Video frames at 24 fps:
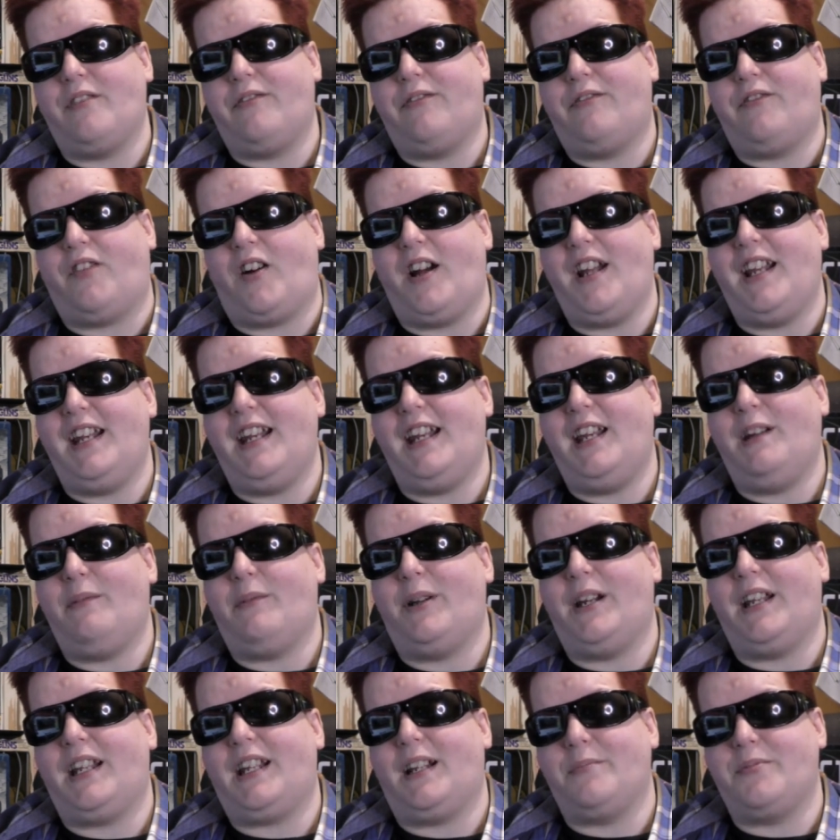of fighting it
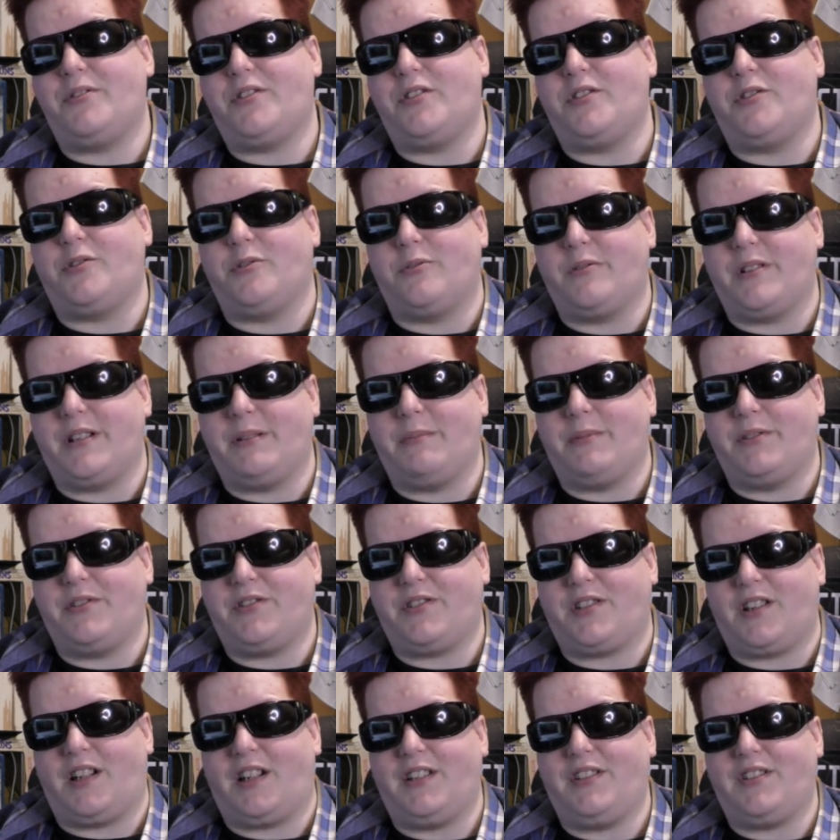when it comes to talking with
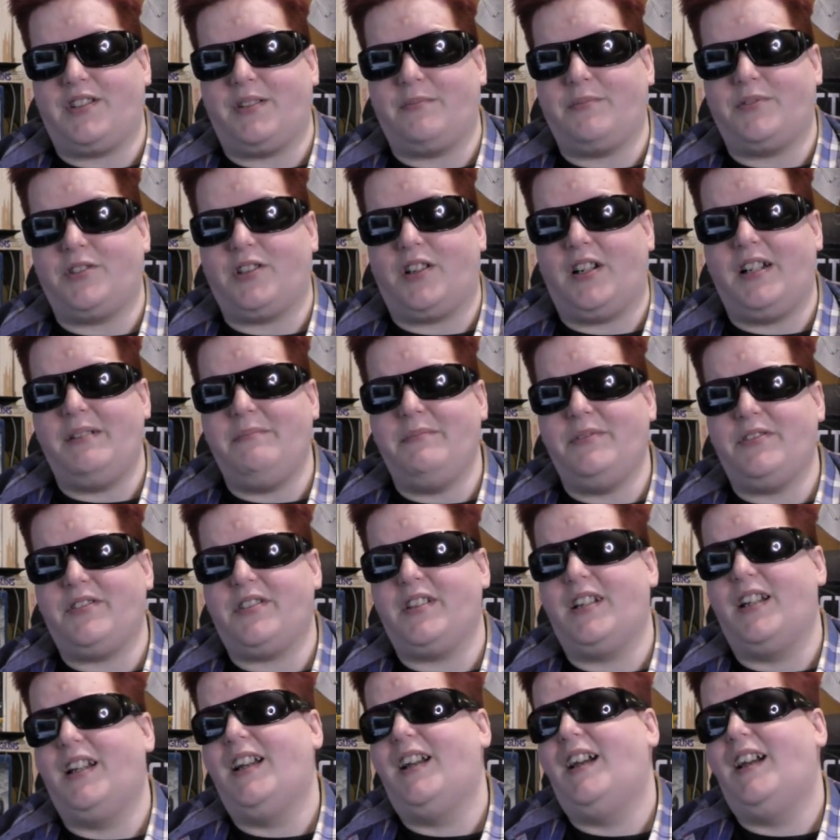Scully sometimes.